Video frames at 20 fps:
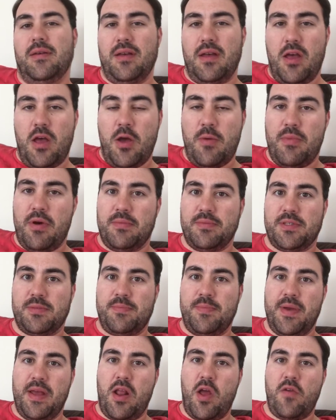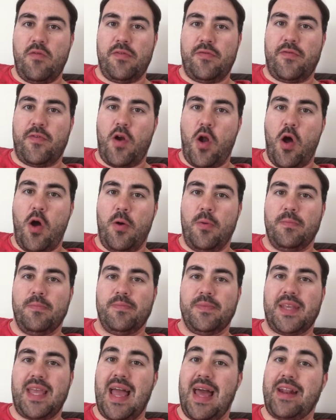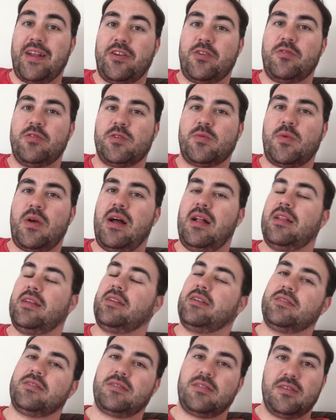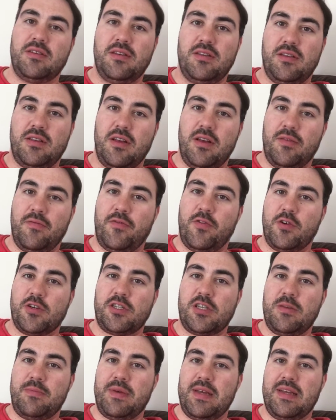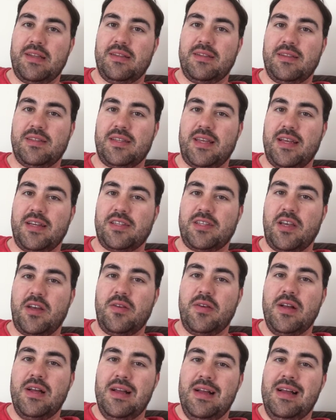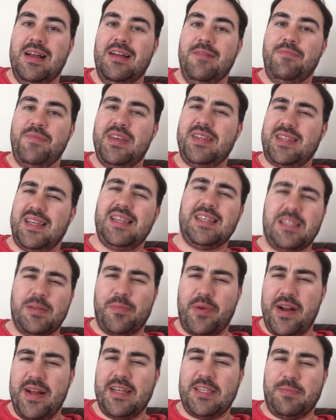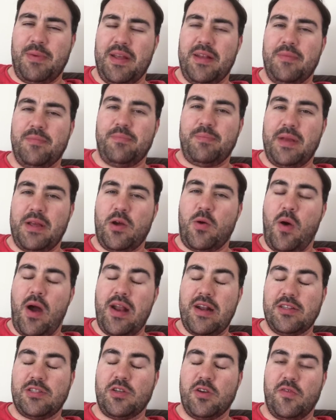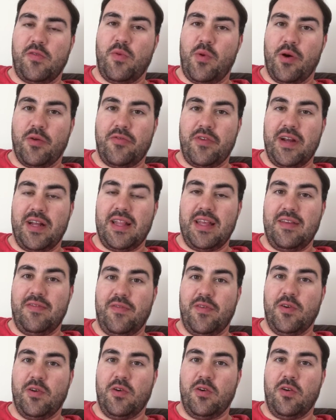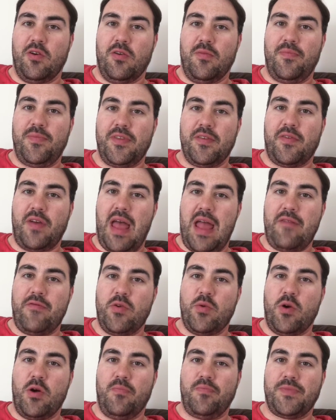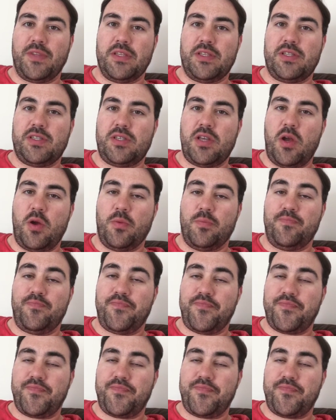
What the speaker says: her mom's been over from Canada as well and has unfortunately been sick. So this Easter break's been quite a tough one really for everyone. So